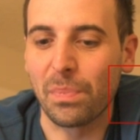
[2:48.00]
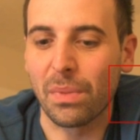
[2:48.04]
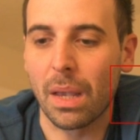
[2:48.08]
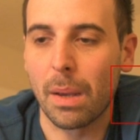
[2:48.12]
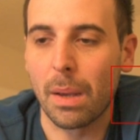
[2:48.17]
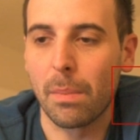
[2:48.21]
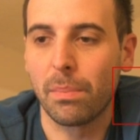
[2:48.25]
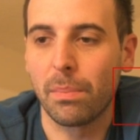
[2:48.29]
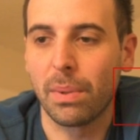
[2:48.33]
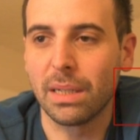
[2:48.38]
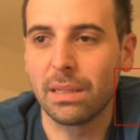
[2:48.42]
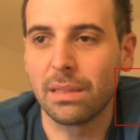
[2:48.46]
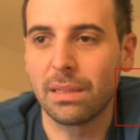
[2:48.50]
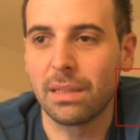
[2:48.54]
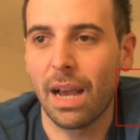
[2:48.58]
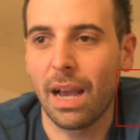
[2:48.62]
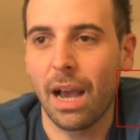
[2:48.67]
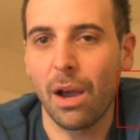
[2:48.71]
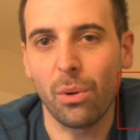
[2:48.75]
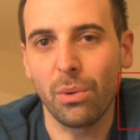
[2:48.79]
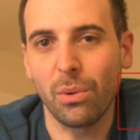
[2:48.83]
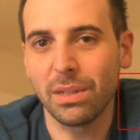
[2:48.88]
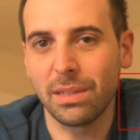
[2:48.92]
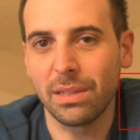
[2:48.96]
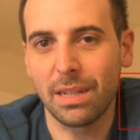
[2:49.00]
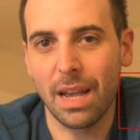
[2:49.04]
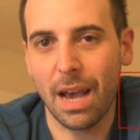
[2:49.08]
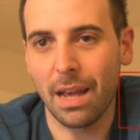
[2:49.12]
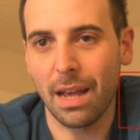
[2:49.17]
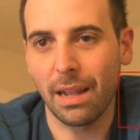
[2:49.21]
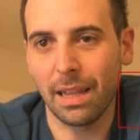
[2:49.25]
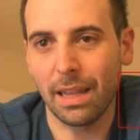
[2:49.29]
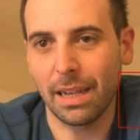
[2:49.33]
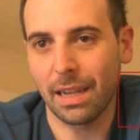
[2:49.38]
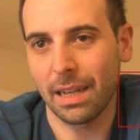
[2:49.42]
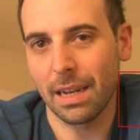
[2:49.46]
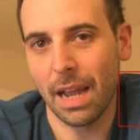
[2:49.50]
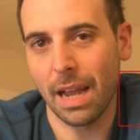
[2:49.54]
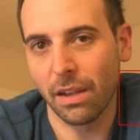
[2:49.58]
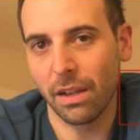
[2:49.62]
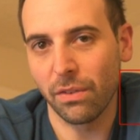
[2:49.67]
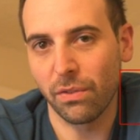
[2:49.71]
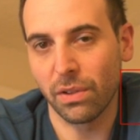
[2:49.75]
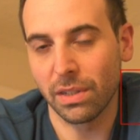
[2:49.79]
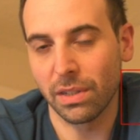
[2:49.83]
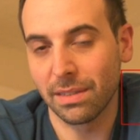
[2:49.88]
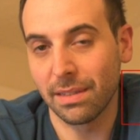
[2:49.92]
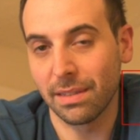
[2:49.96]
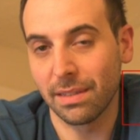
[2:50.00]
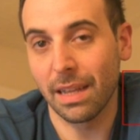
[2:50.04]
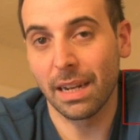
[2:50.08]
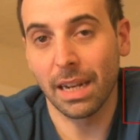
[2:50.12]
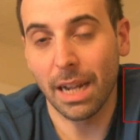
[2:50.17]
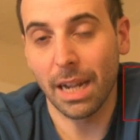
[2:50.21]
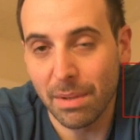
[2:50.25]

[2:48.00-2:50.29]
But I always had like an eye for aesthetic.